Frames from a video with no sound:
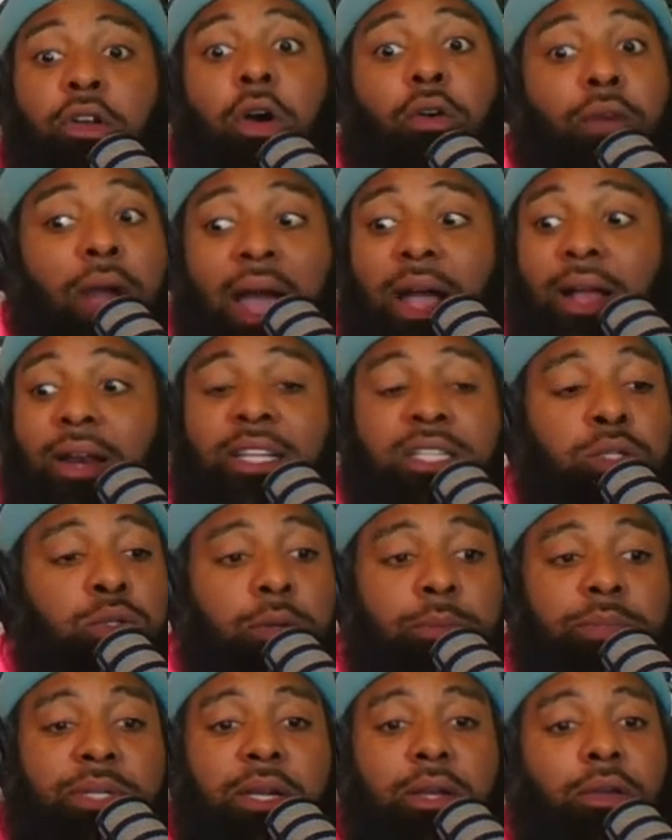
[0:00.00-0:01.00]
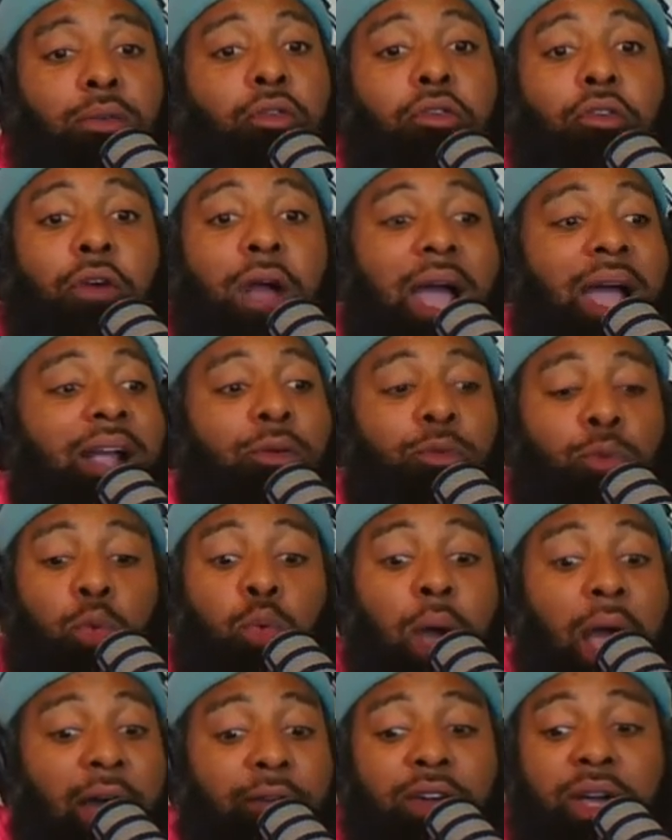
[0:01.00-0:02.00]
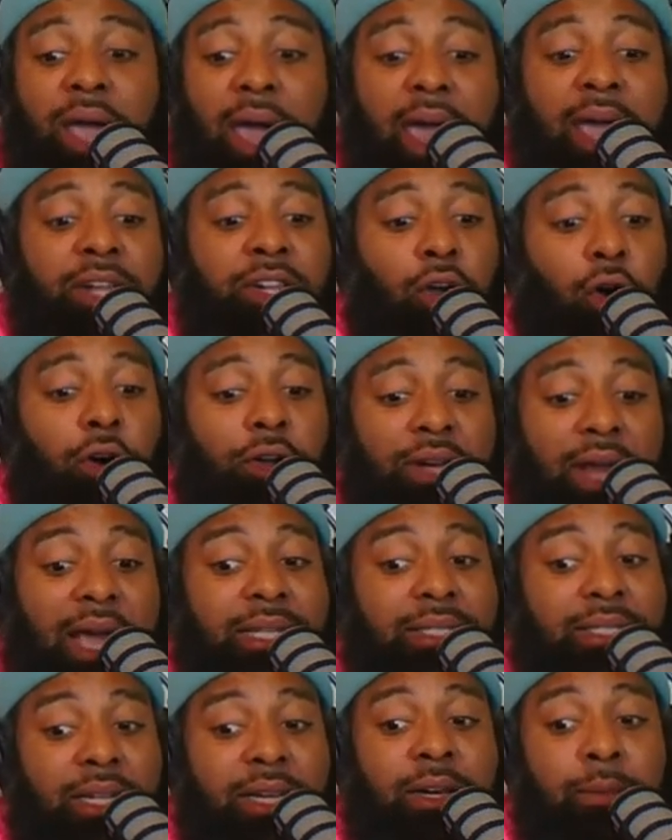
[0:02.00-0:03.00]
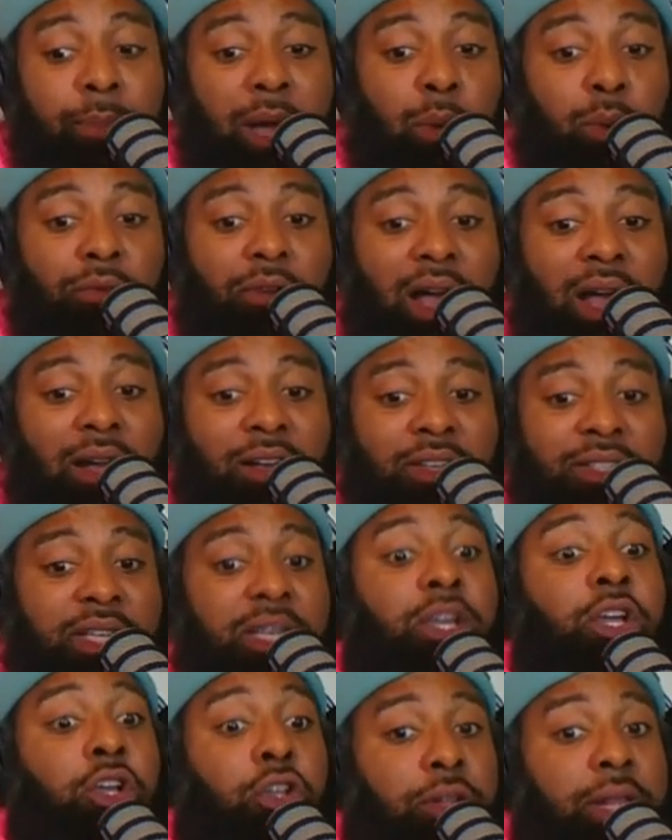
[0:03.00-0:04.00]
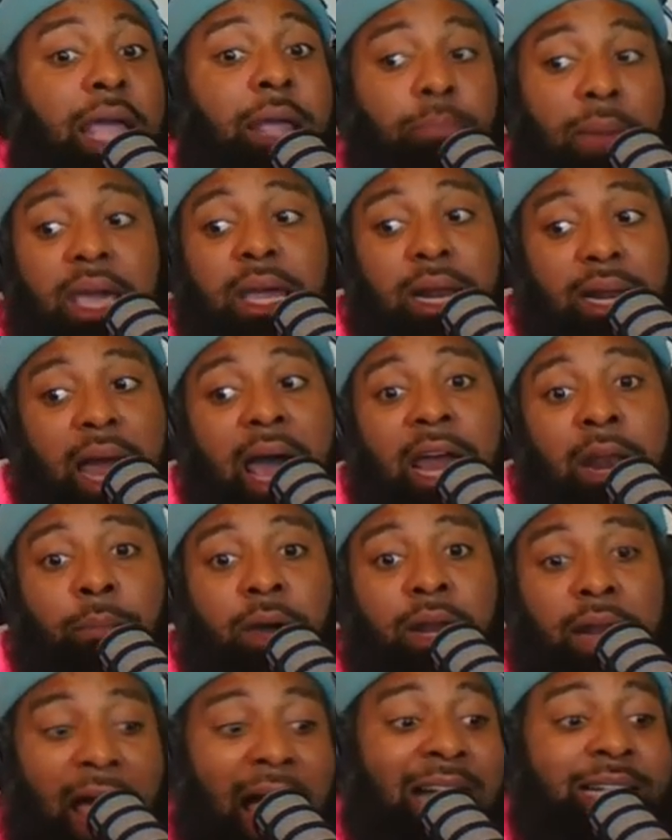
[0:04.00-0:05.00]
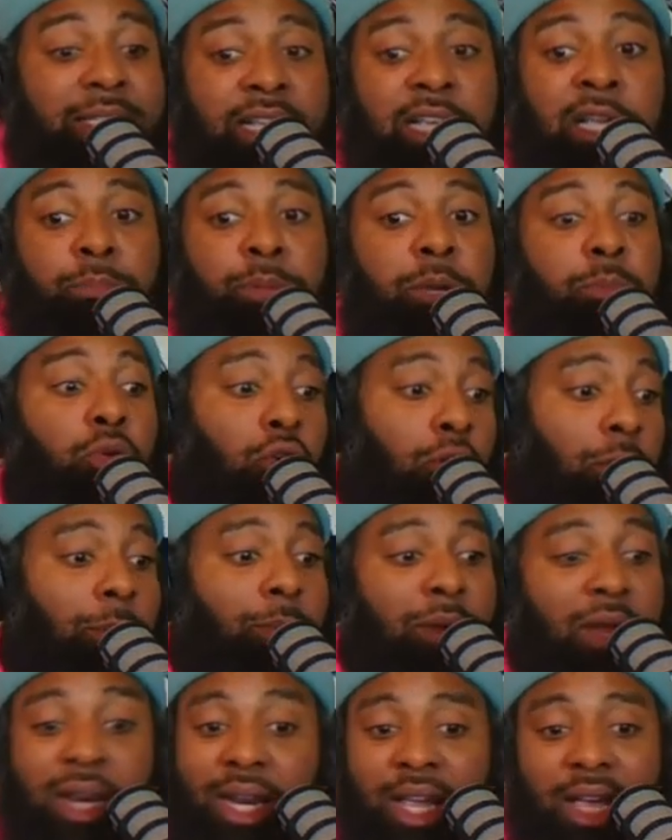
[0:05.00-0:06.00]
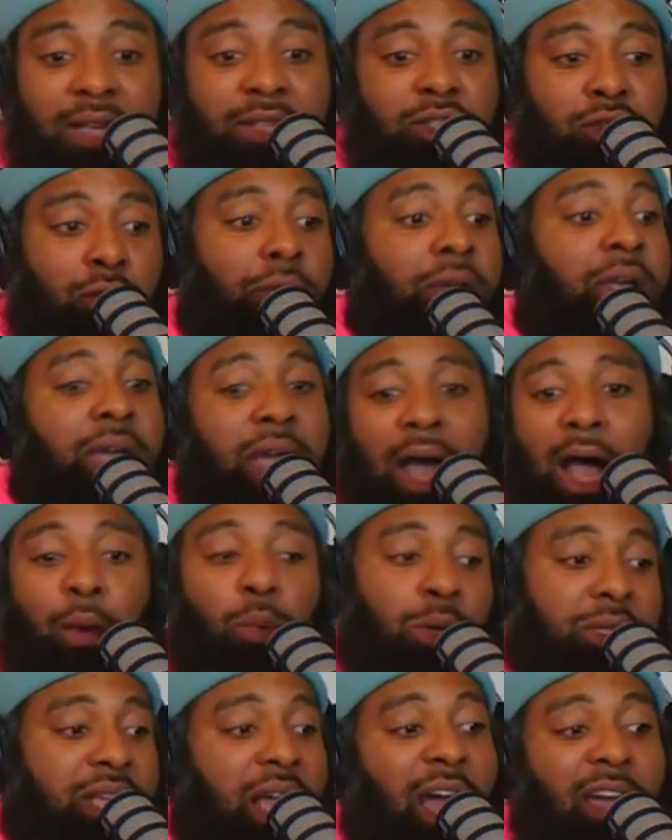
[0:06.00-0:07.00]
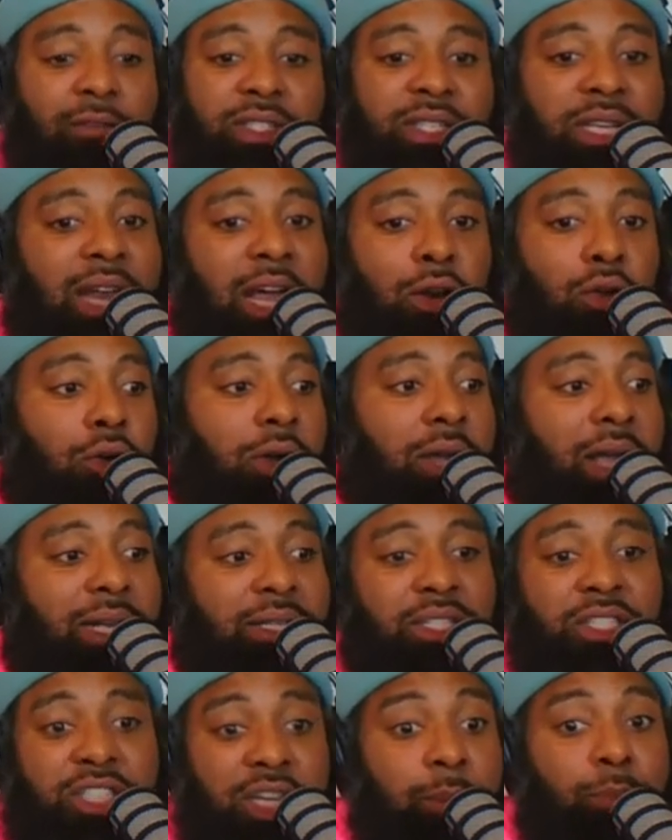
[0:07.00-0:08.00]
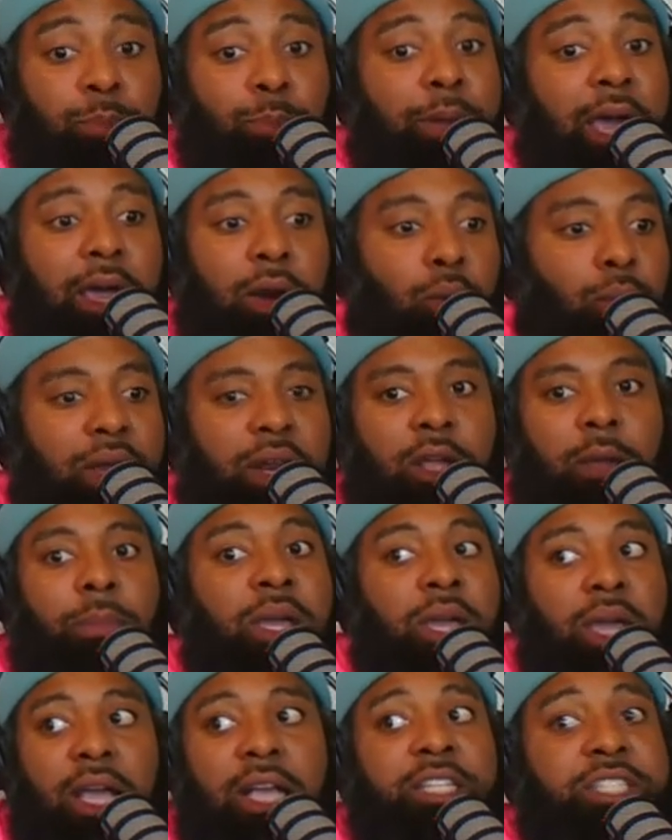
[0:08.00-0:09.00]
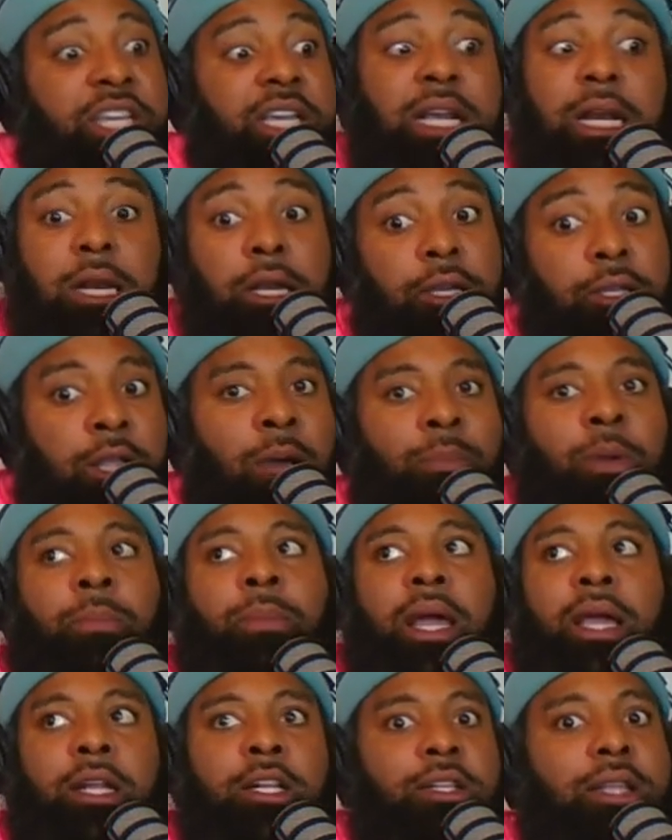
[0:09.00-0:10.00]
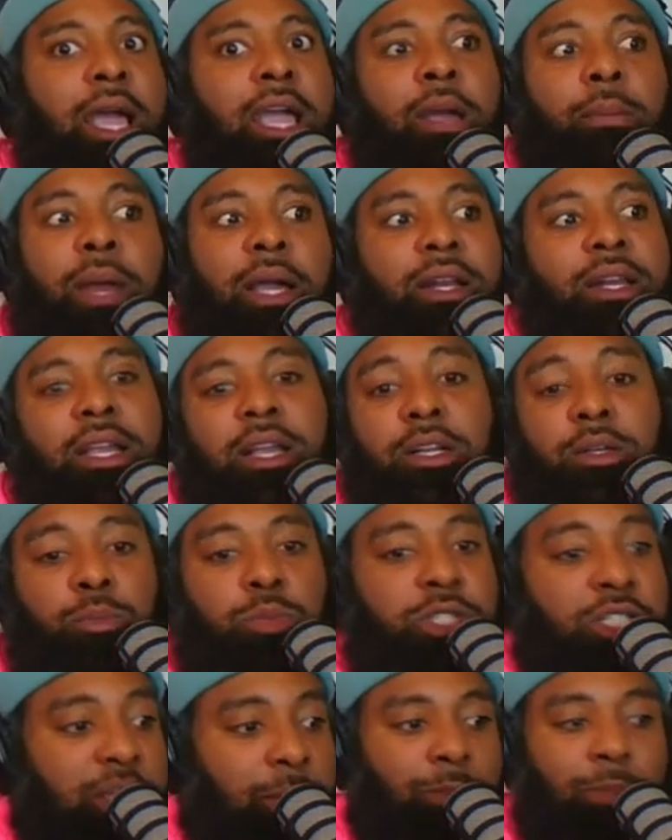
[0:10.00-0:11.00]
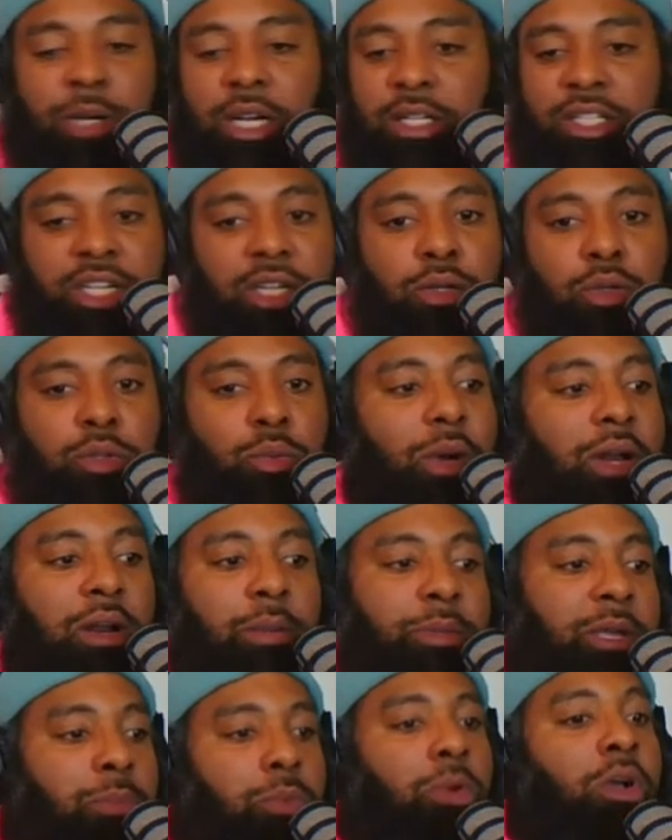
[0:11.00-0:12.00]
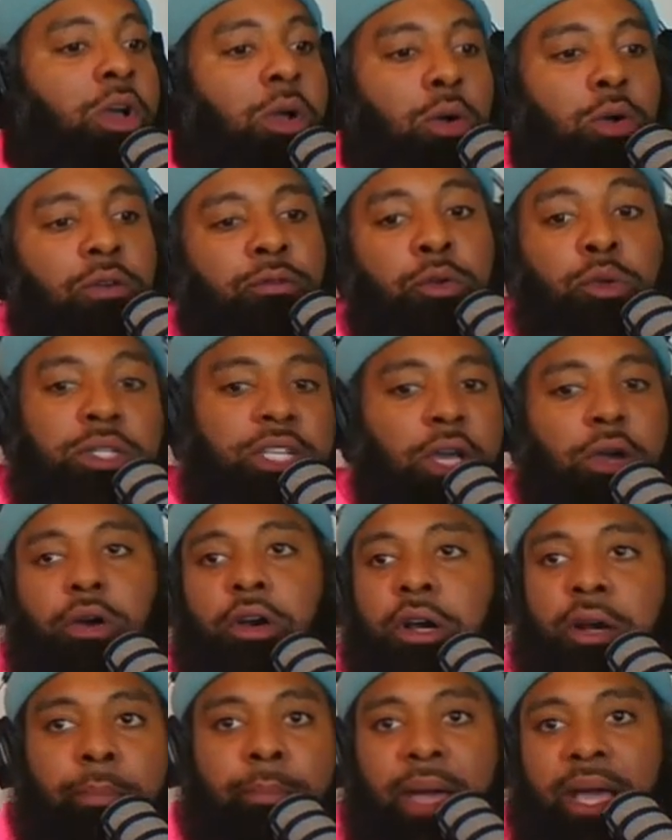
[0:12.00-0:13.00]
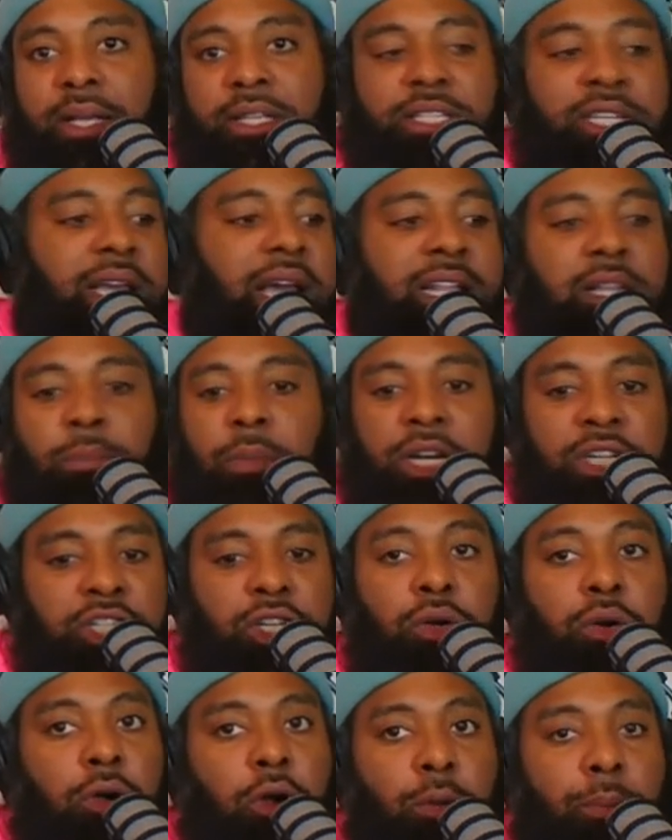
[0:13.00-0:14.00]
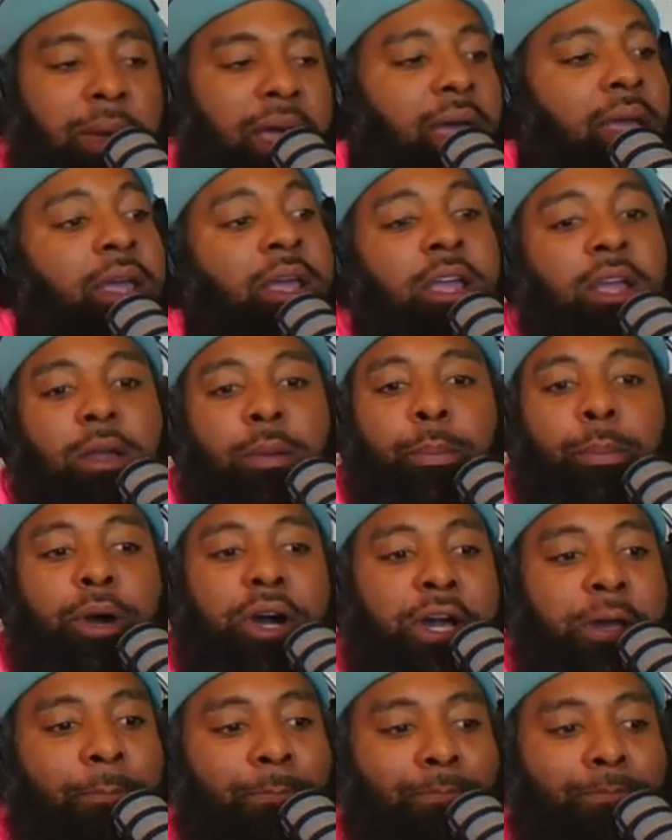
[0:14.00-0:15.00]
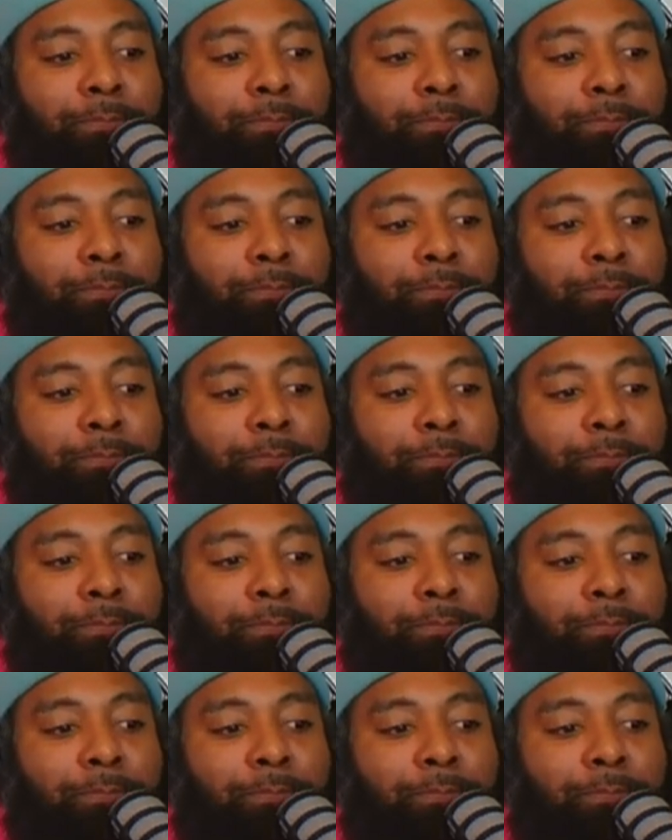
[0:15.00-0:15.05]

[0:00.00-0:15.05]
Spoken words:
No, Ryan, listen to what I'm saying. Ryan, whoever had the audacity to bet with Ryan Garcia, they made a lot of money. I seen people in the Insta story. I want to say I even seen our little cousin. She betted with him and she clinked up. I'm like, damn, like nigga. But she was one of the people who, if you tell her to bet and she got the money, she gonna go bet. But